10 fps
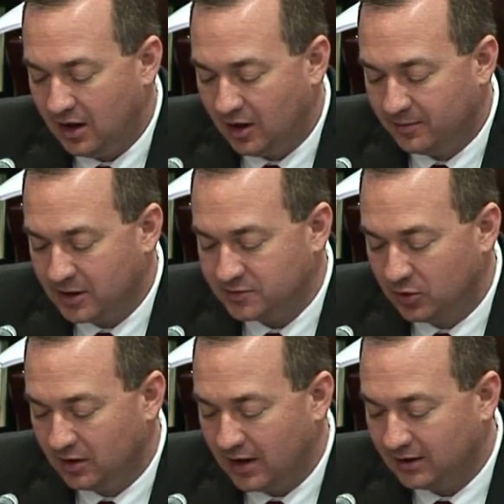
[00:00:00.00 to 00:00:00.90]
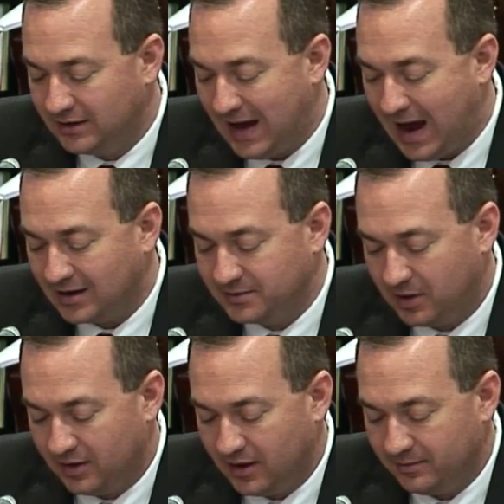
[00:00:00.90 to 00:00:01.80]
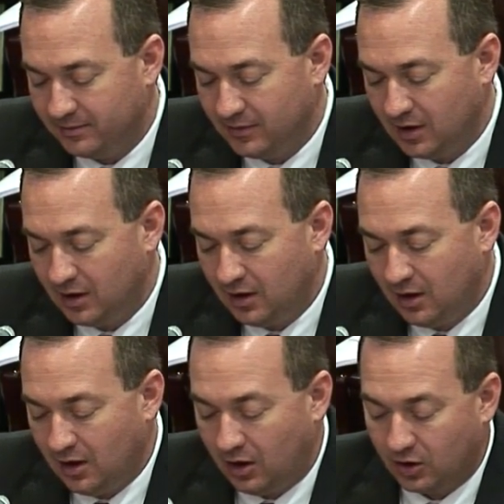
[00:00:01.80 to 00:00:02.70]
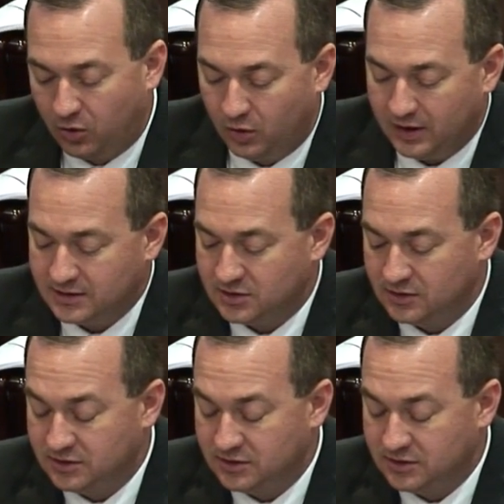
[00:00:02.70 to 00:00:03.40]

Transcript: and are much more likely to act upon them. According to